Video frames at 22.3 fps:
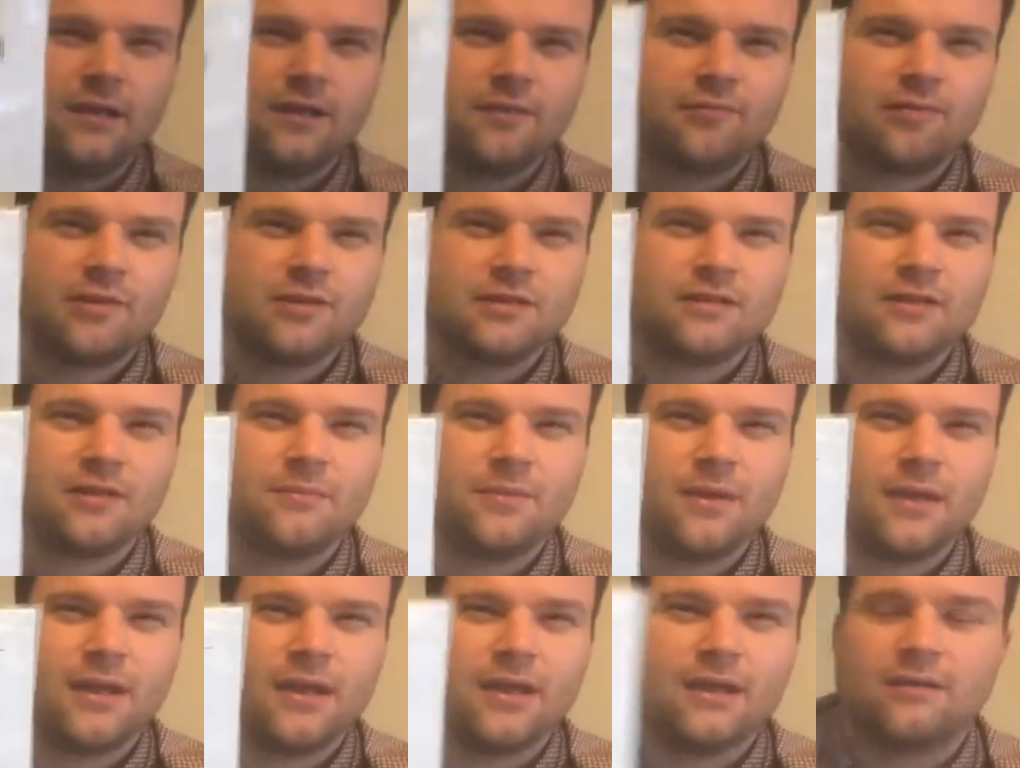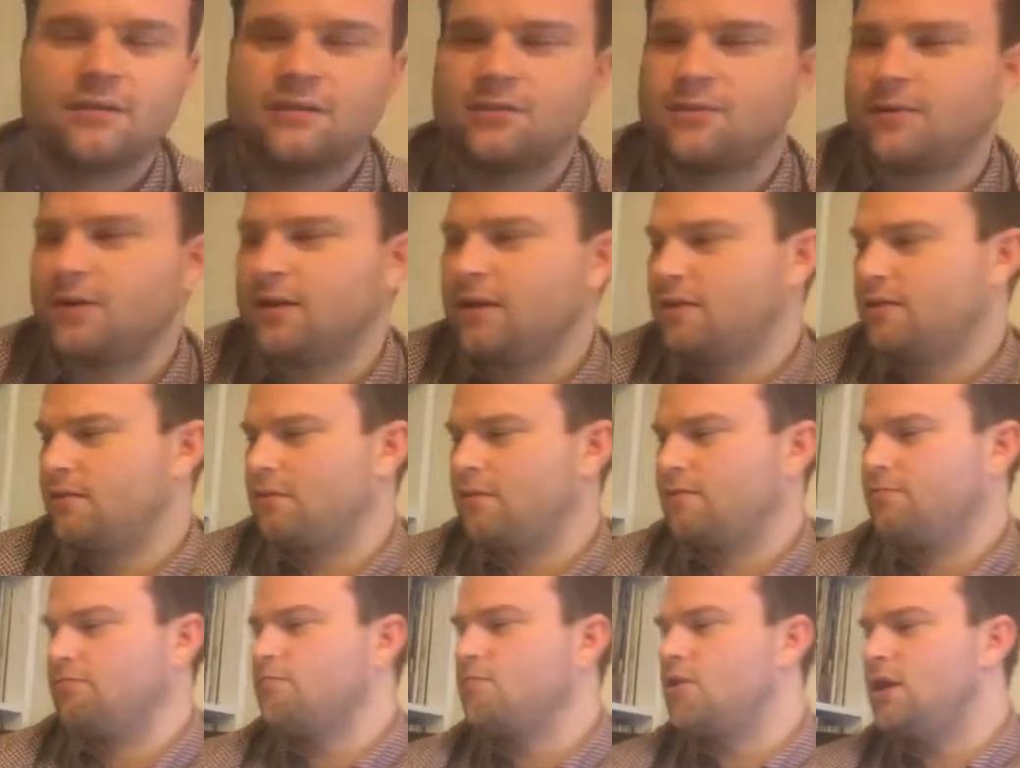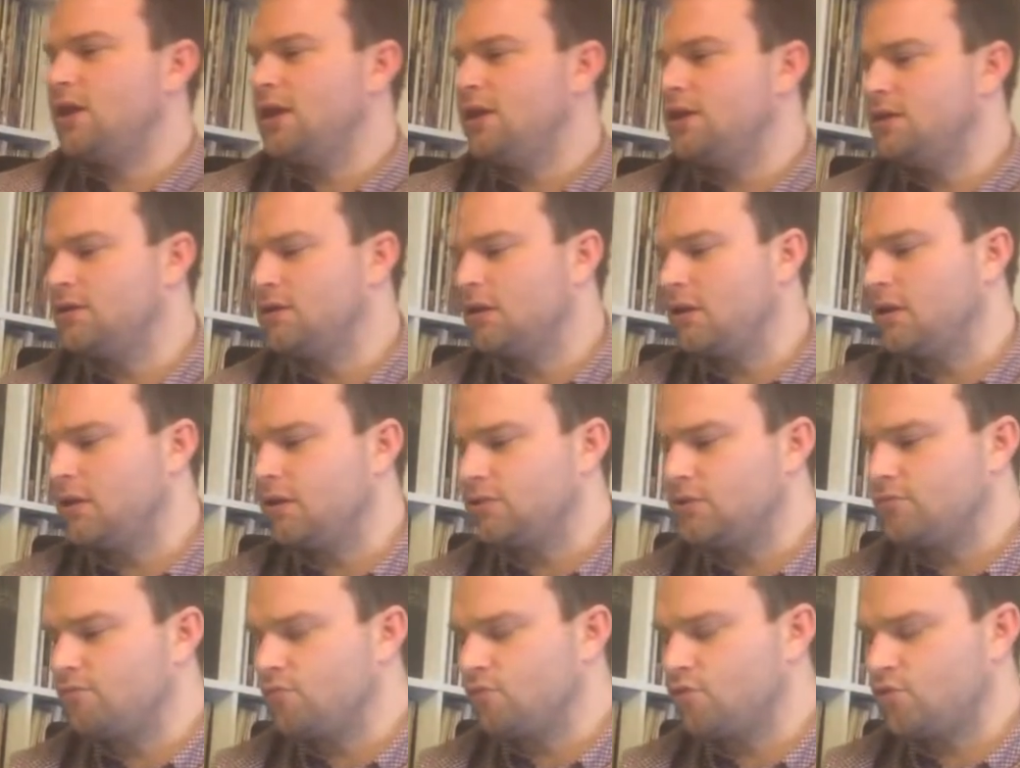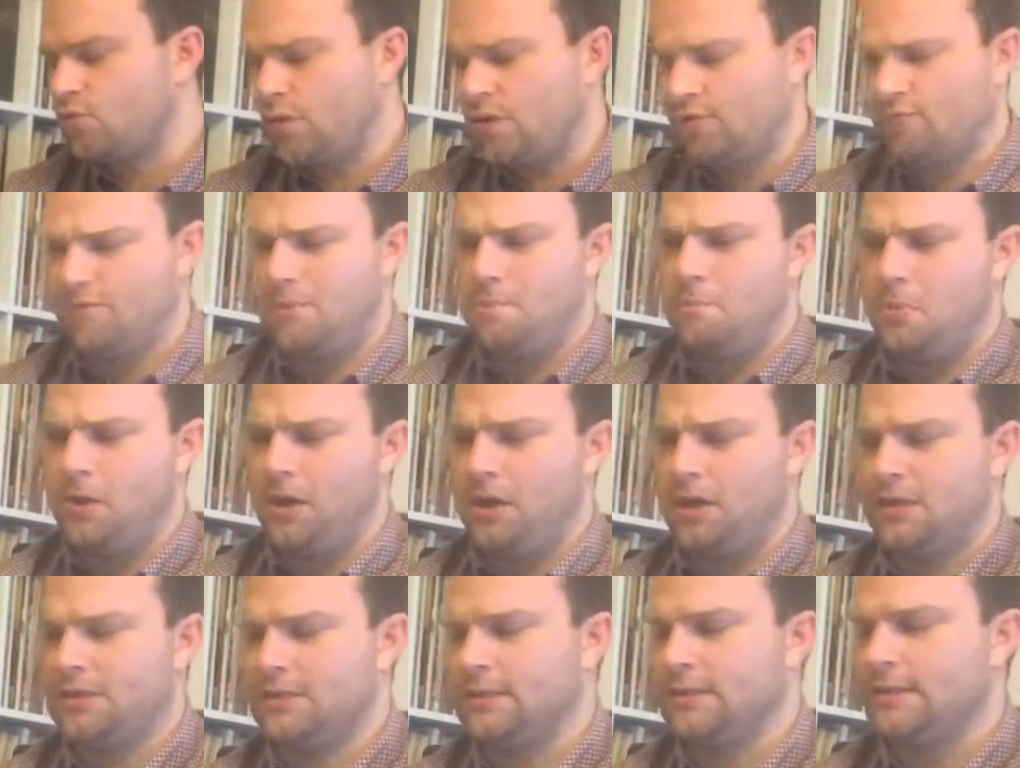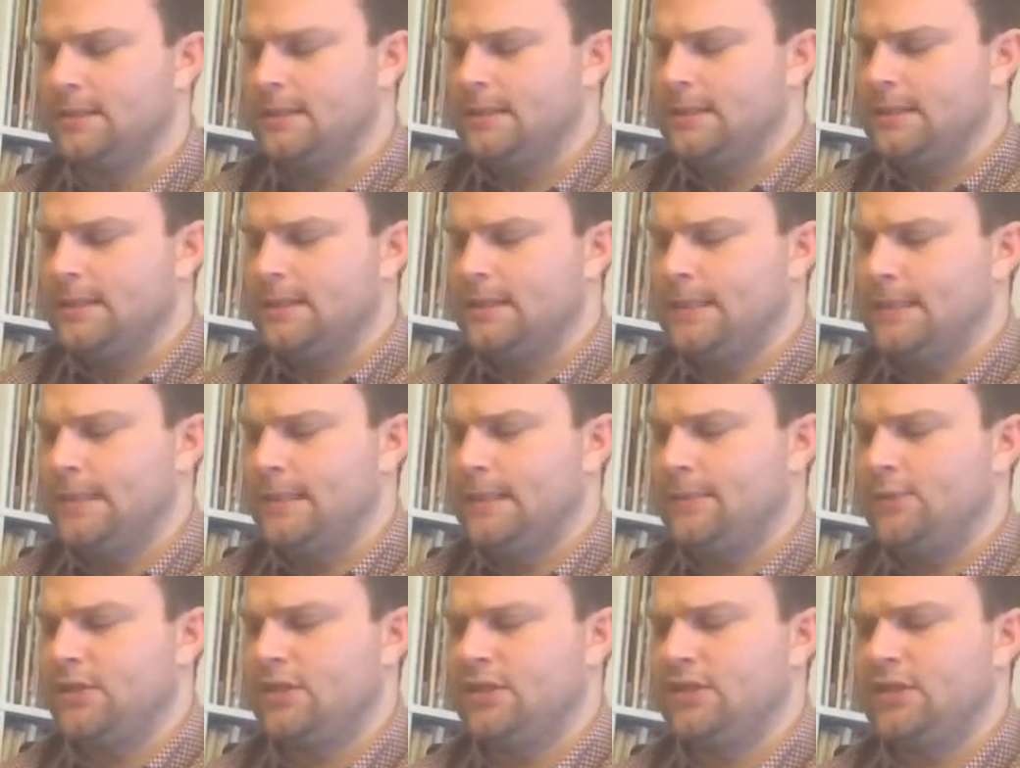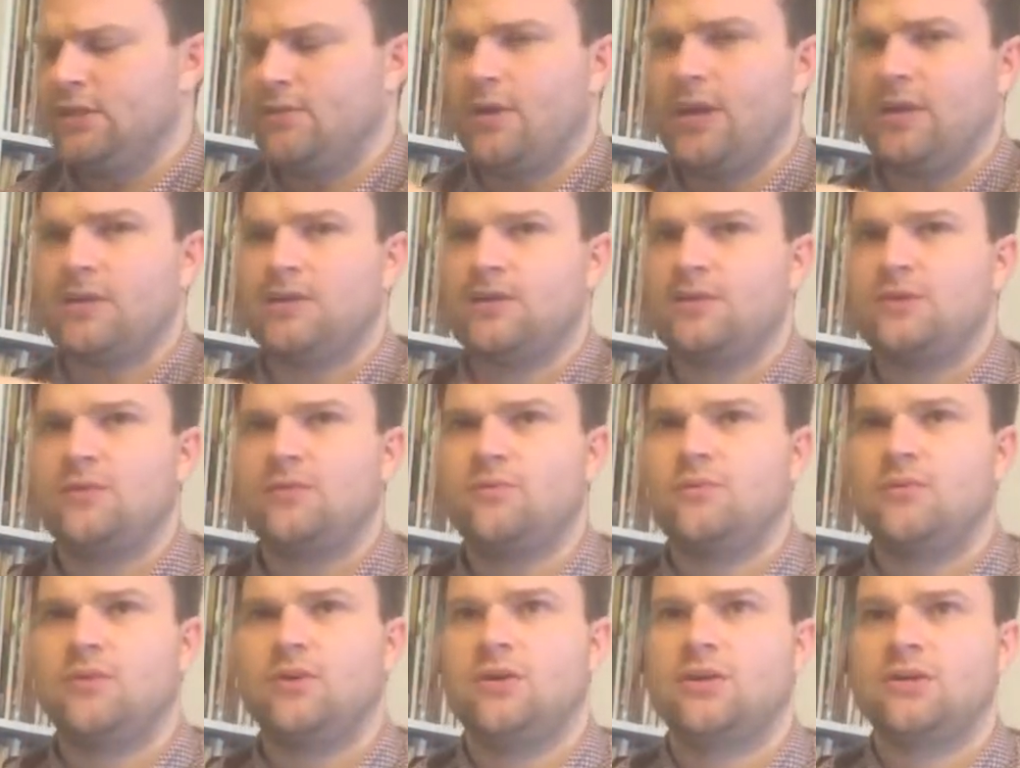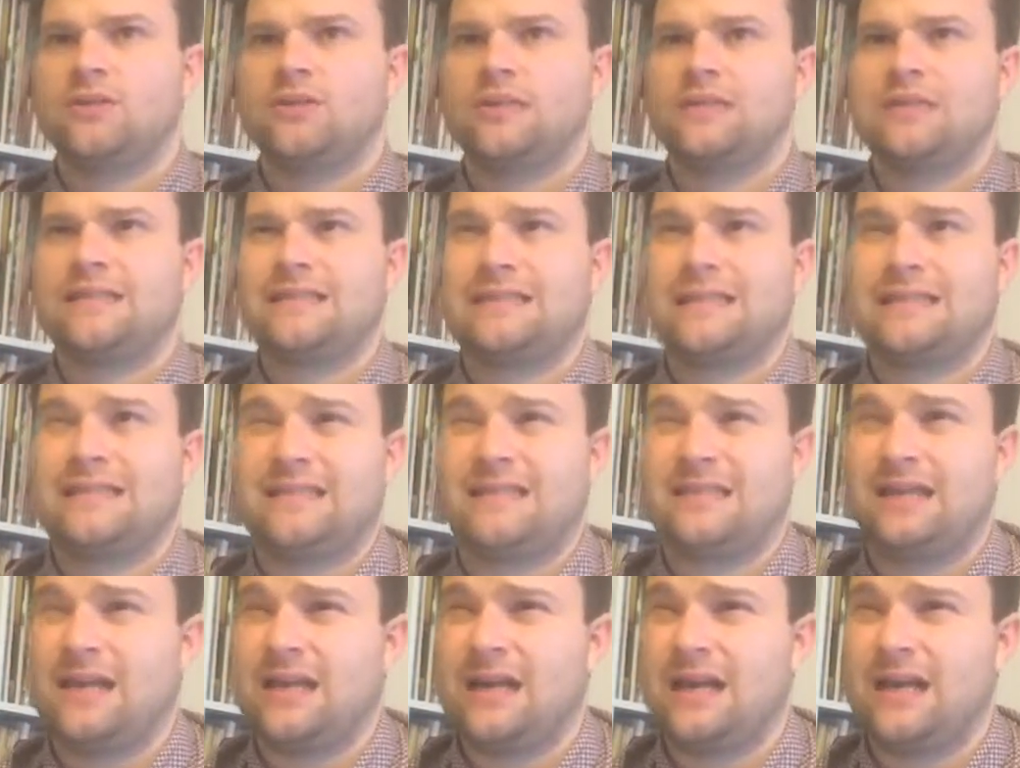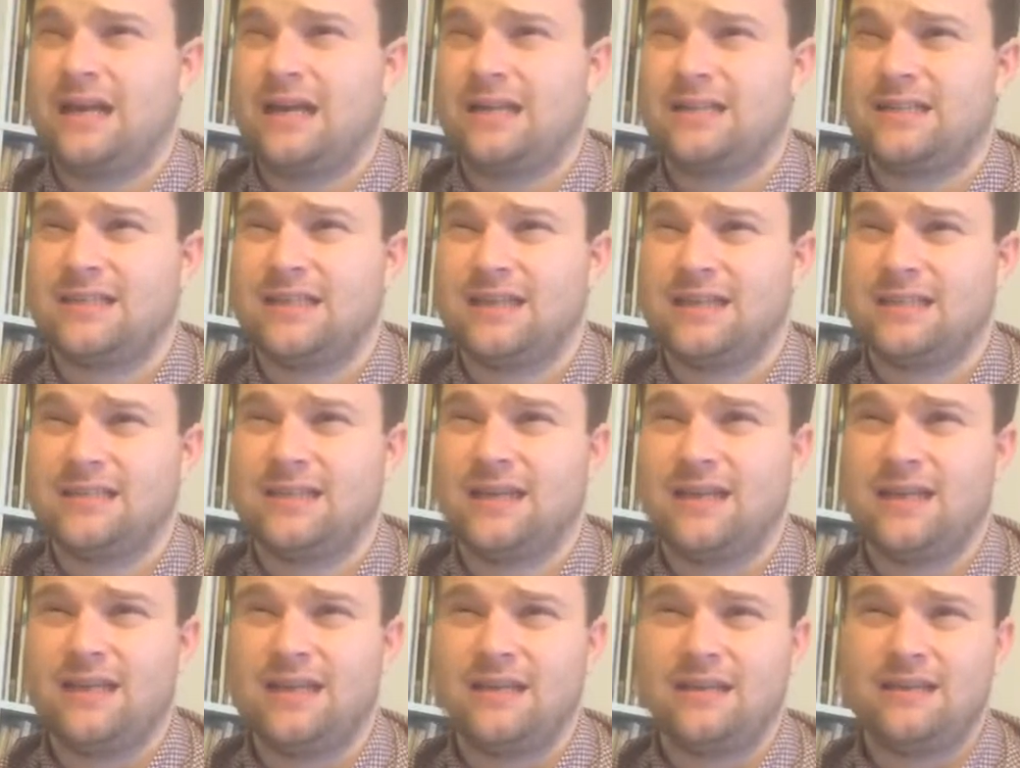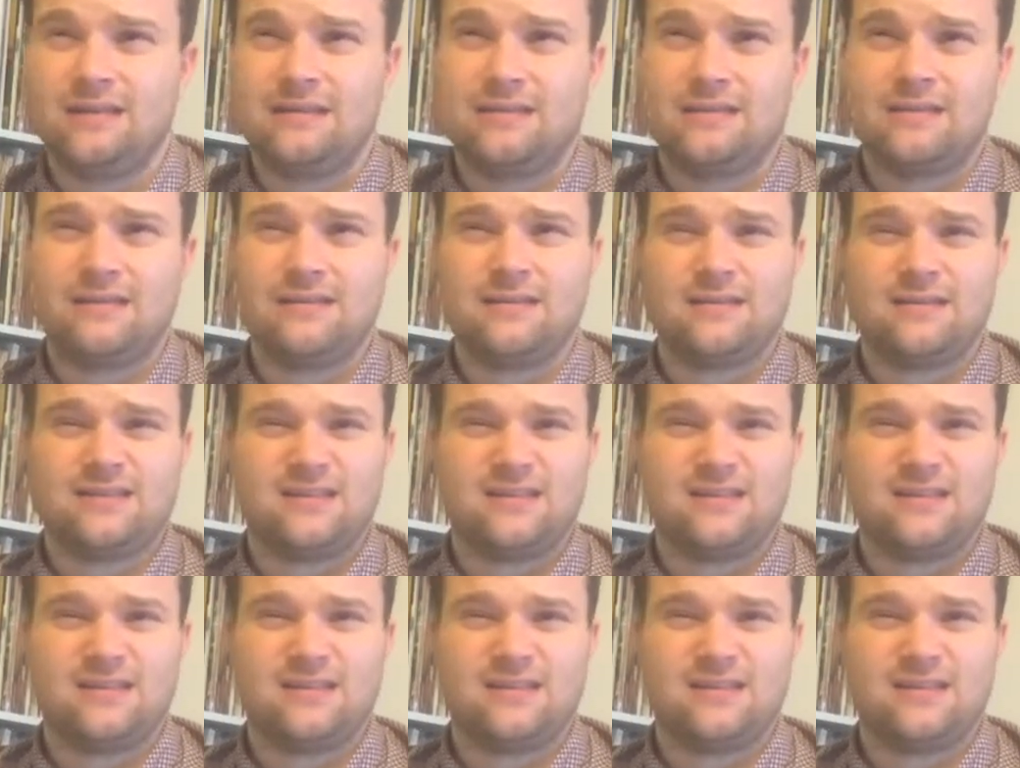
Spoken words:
price I paid $23, $23, which equates to what, 16,